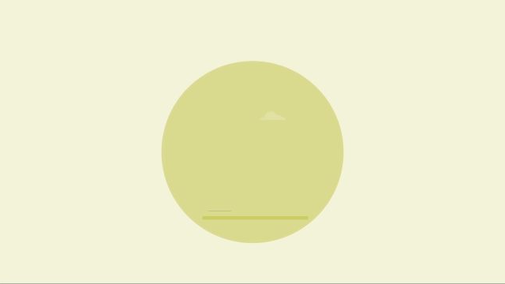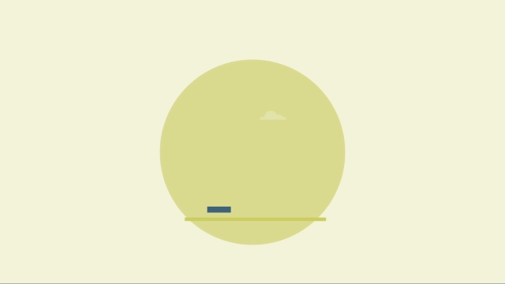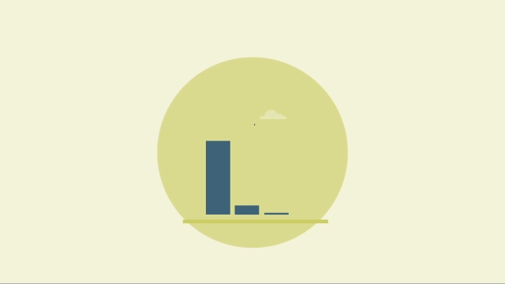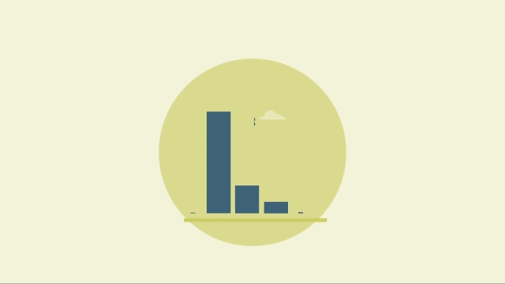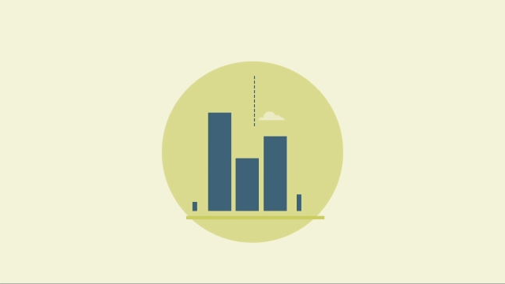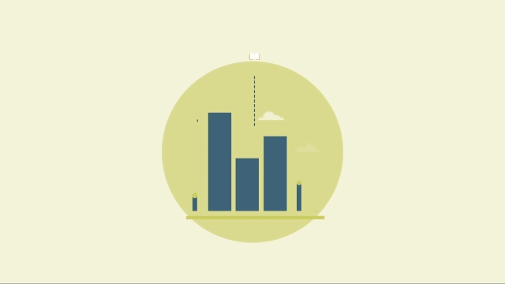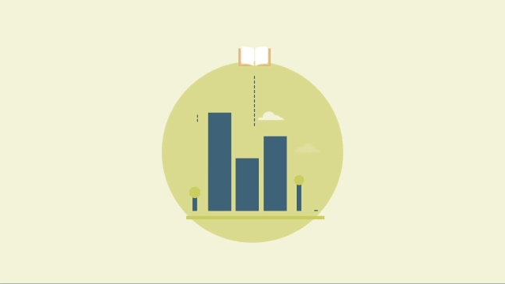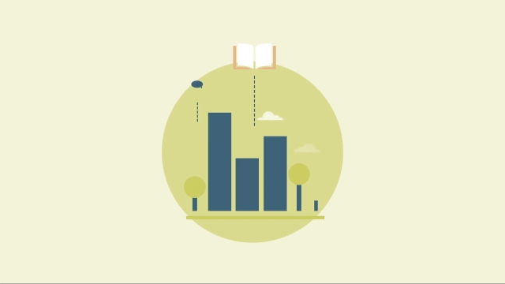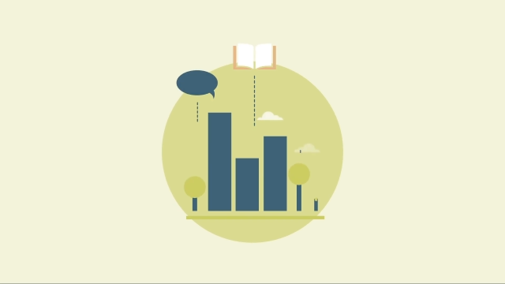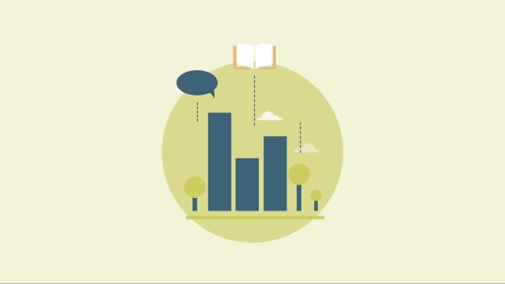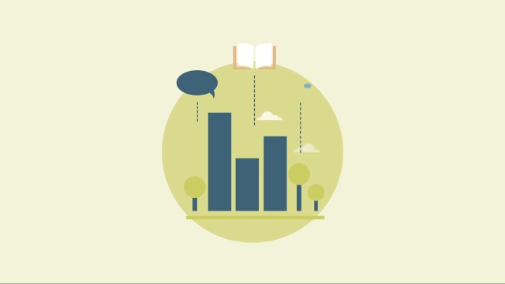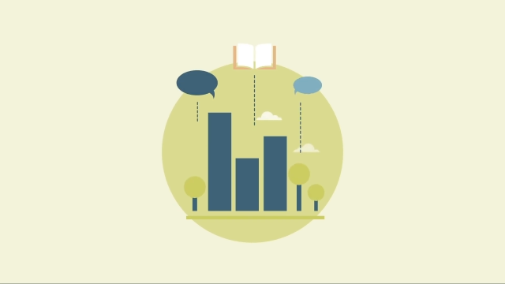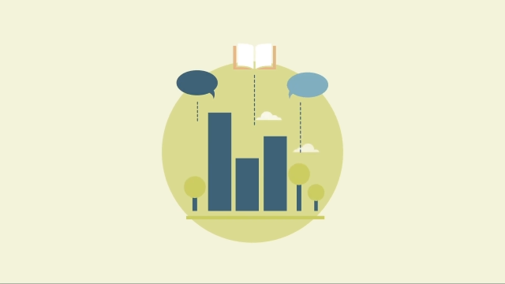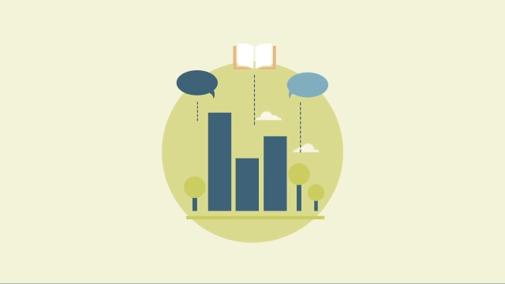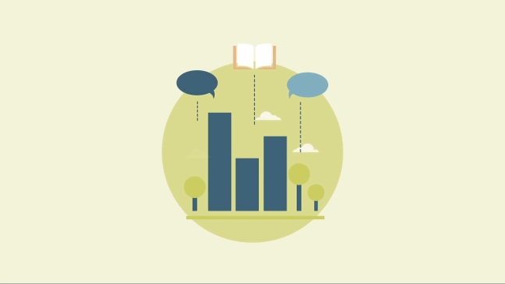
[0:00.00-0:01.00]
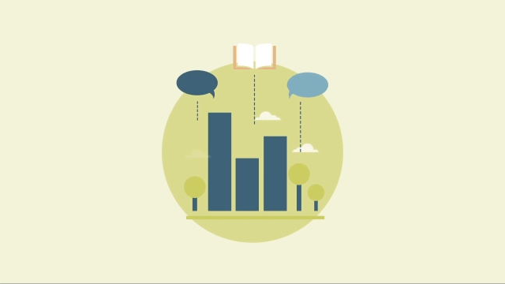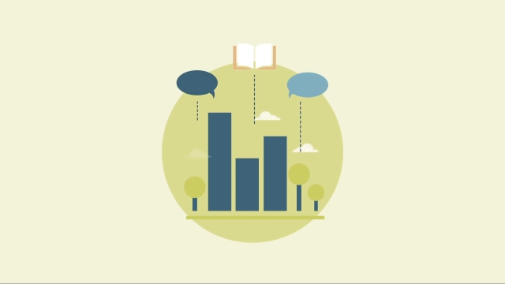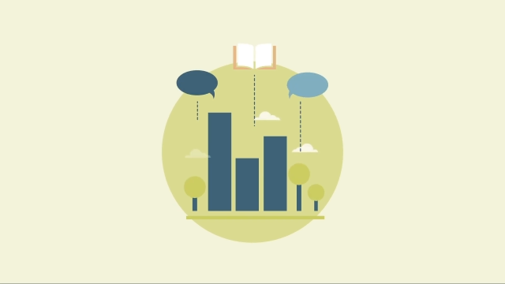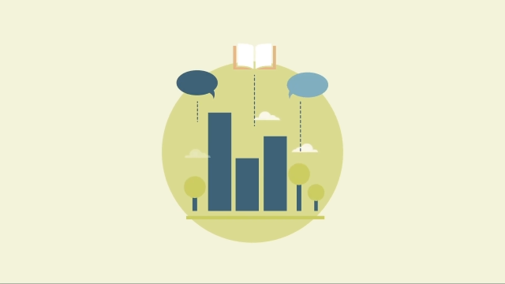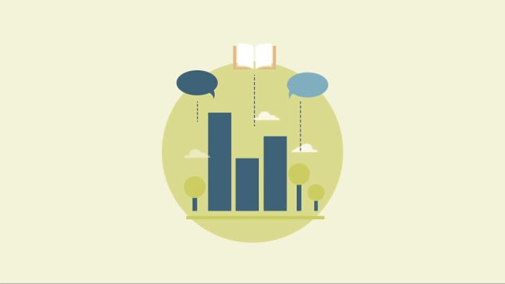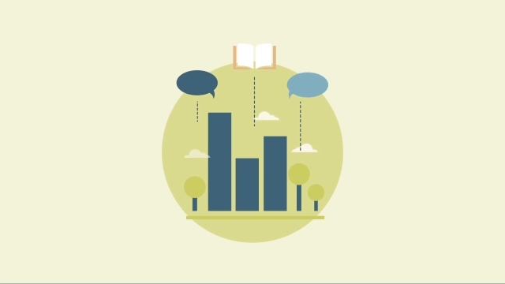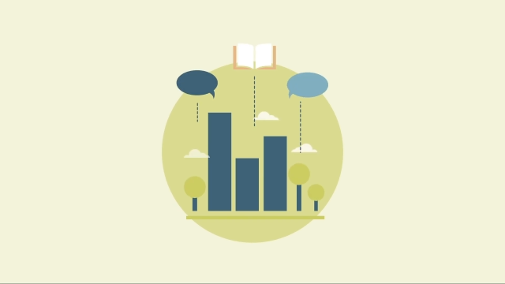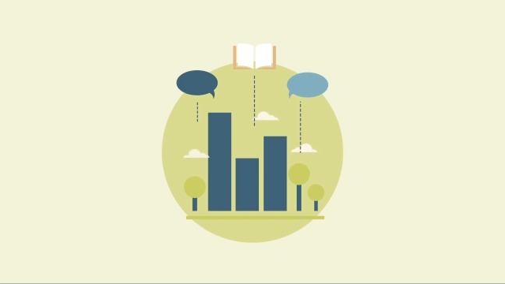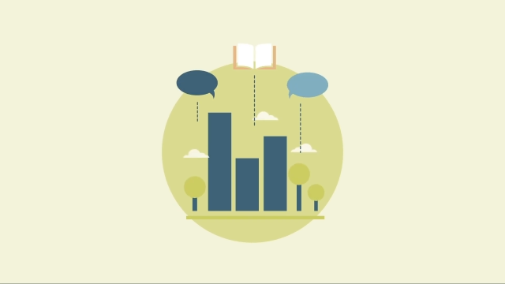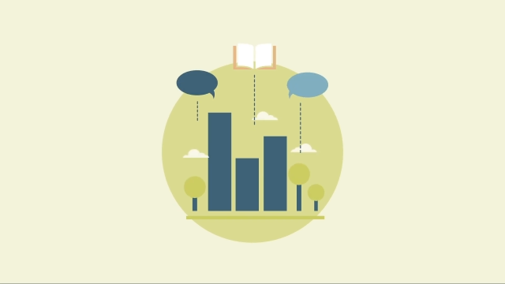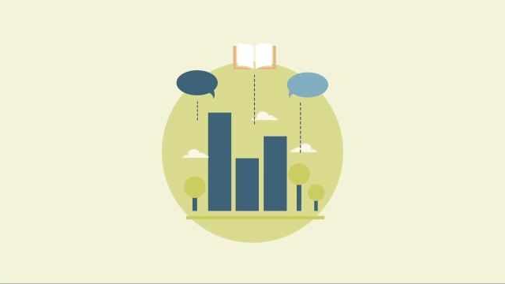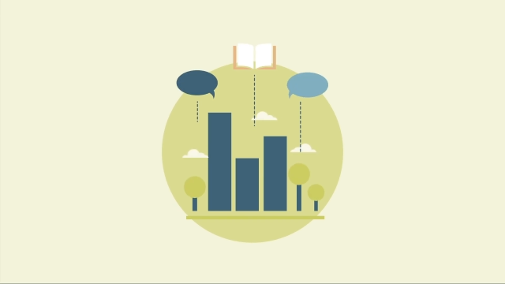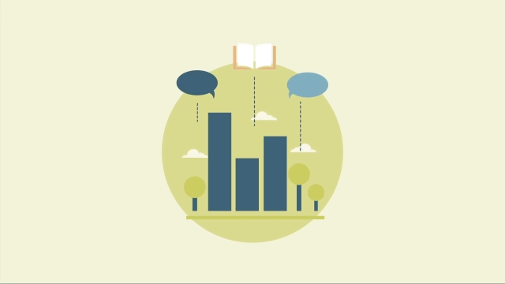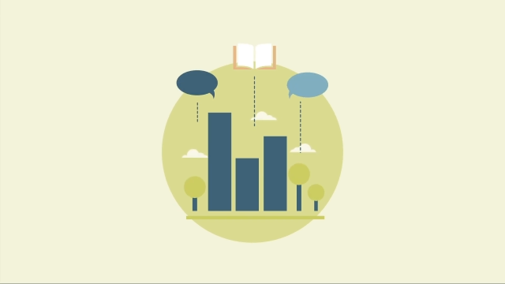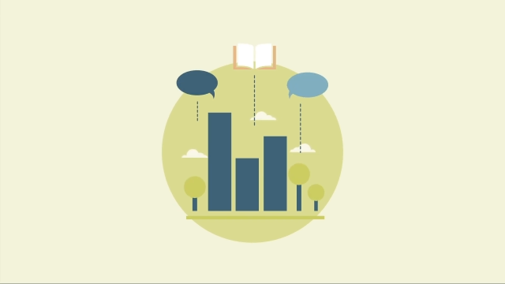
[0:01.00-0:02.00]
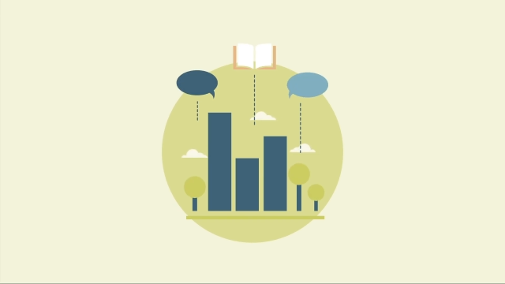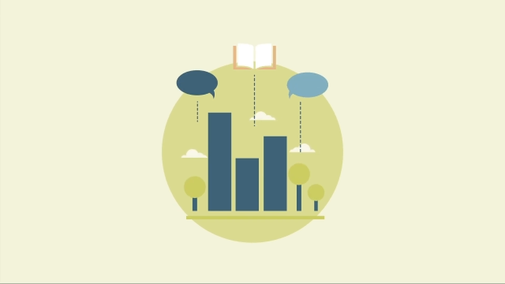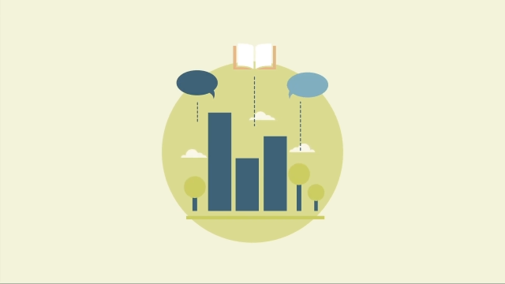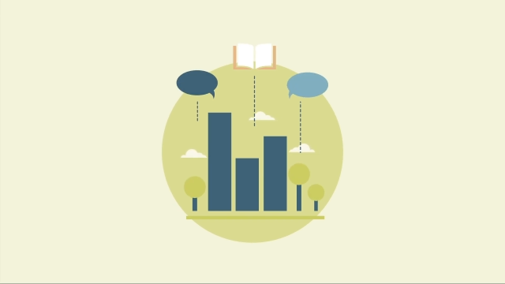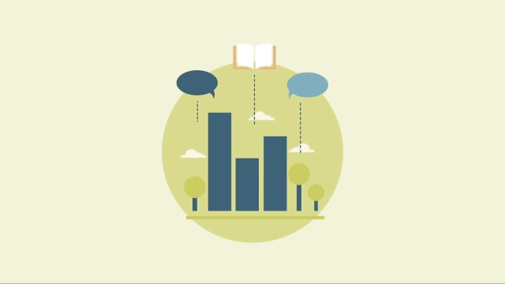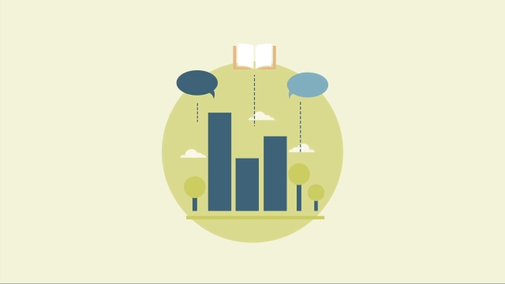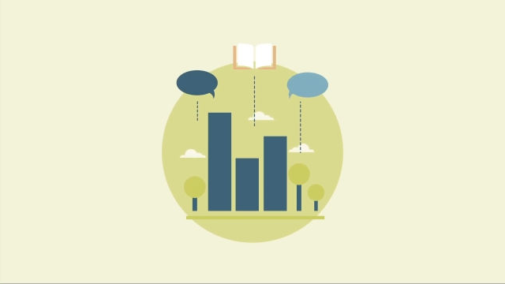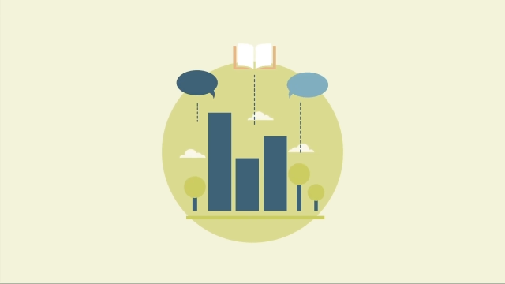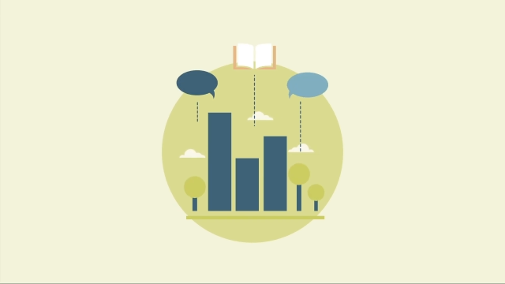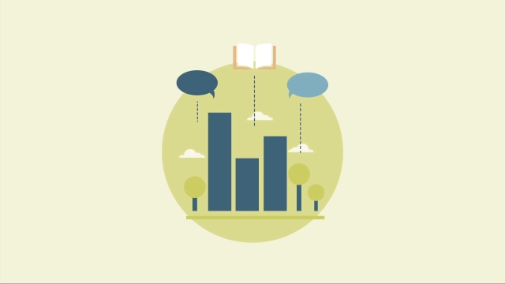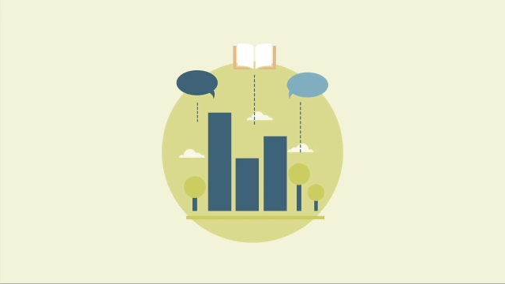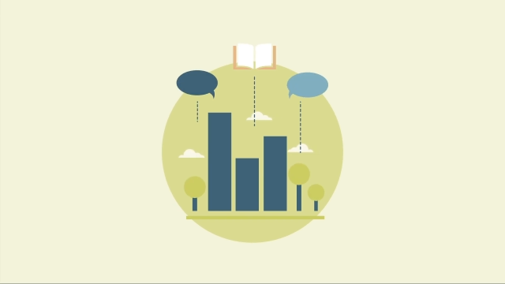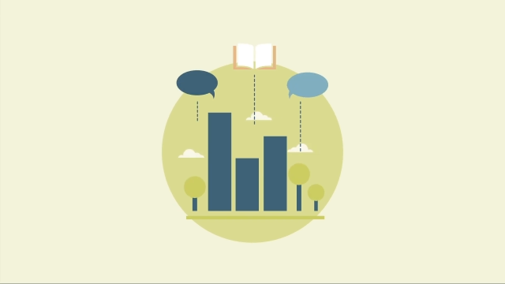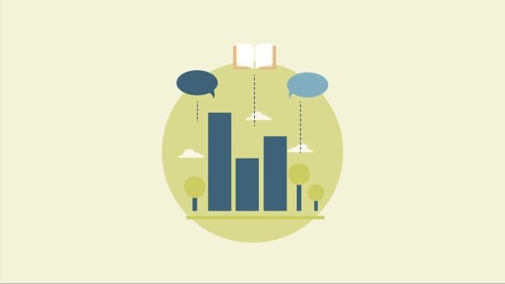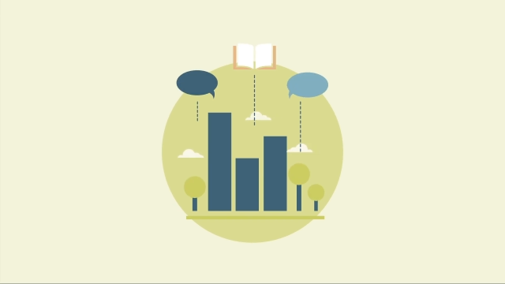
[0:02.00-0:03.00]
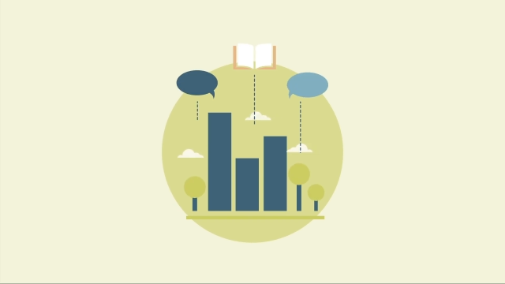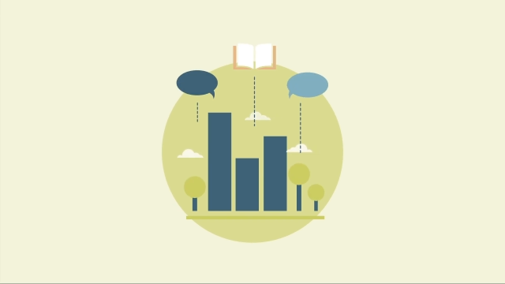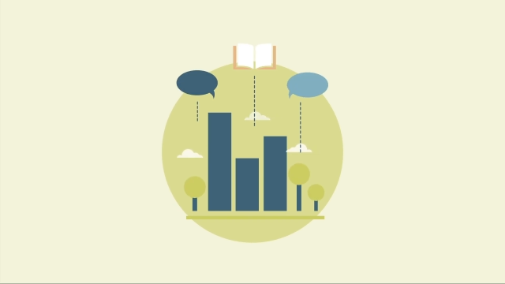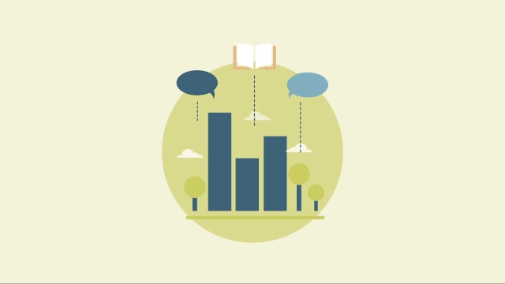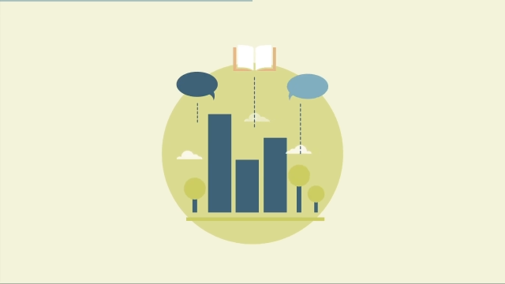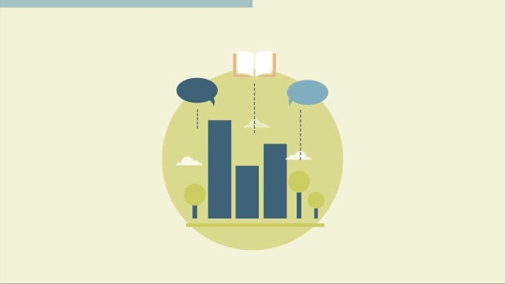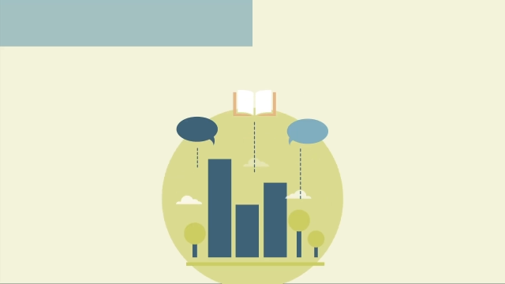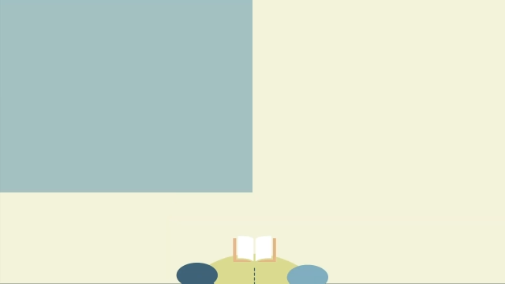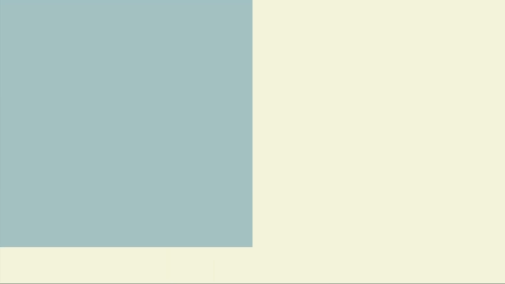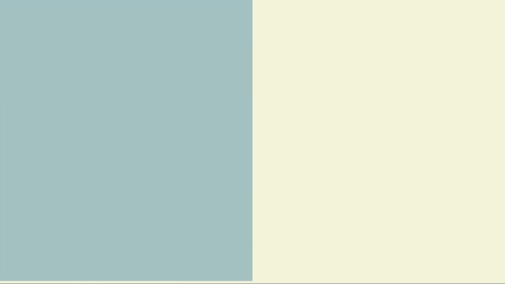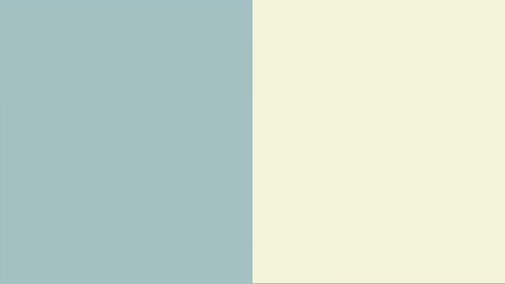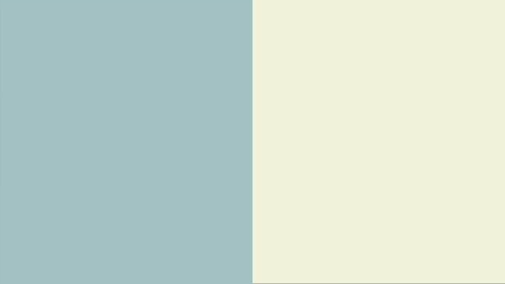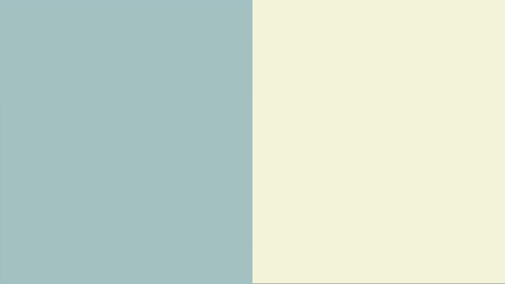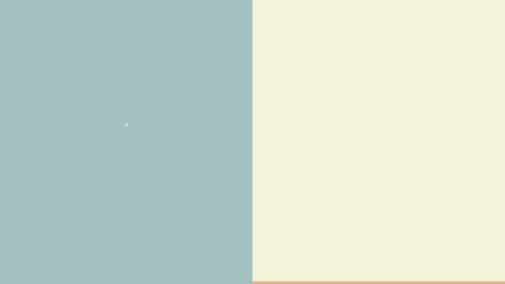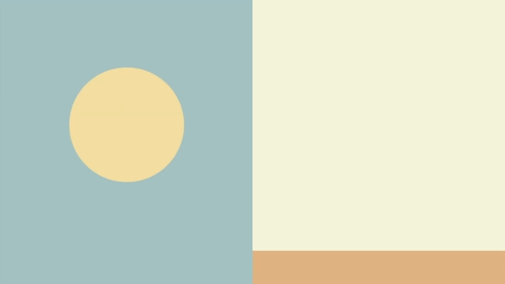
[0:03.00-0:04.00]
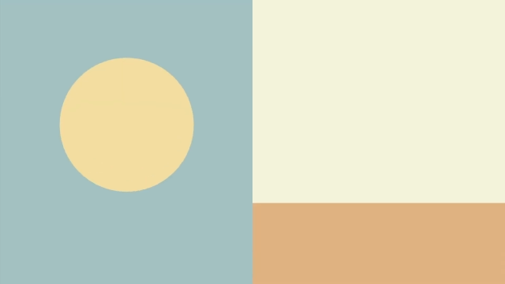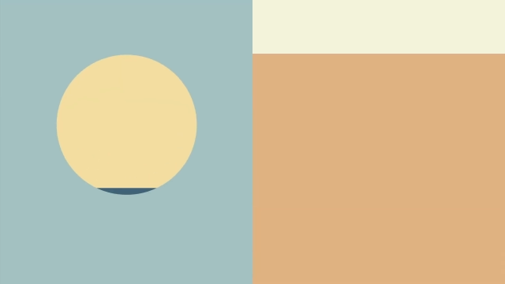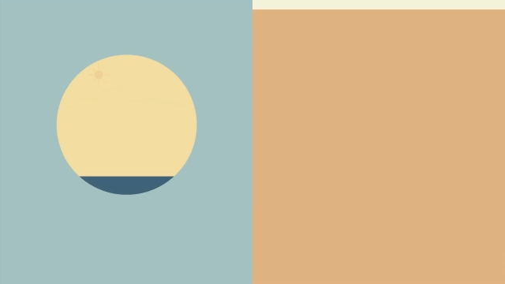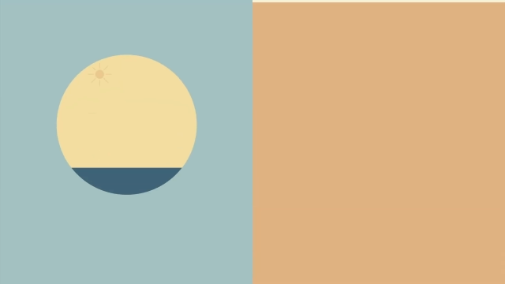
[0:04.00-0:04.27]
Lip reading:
No face is visible, so there are no lips to read.